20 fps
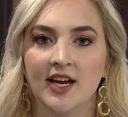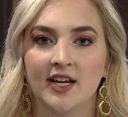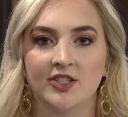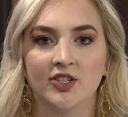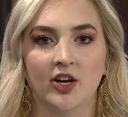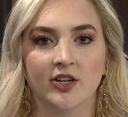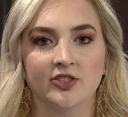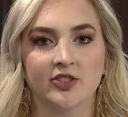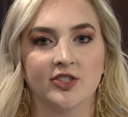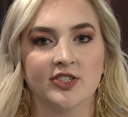
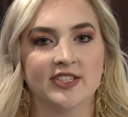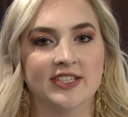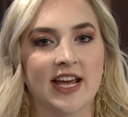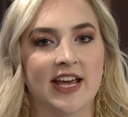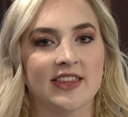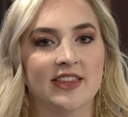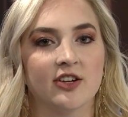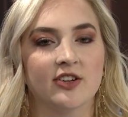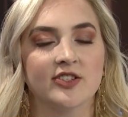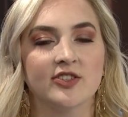Doctors say
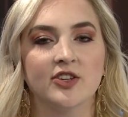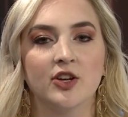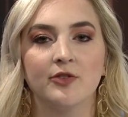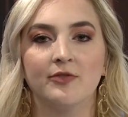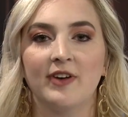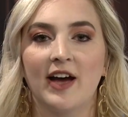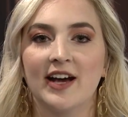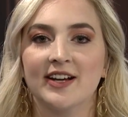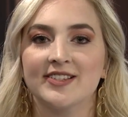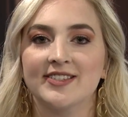there is no
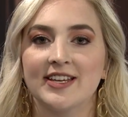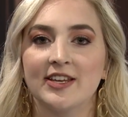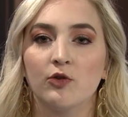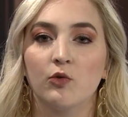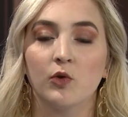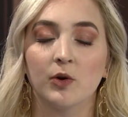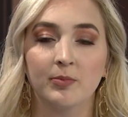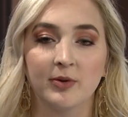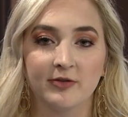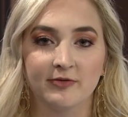vaccine
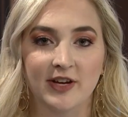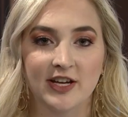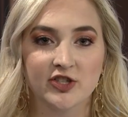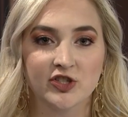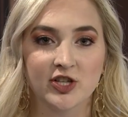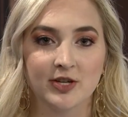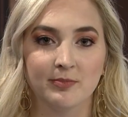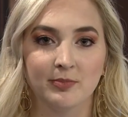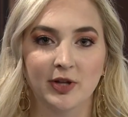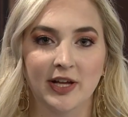or
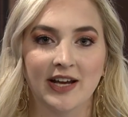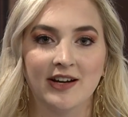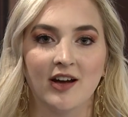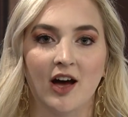prevention plan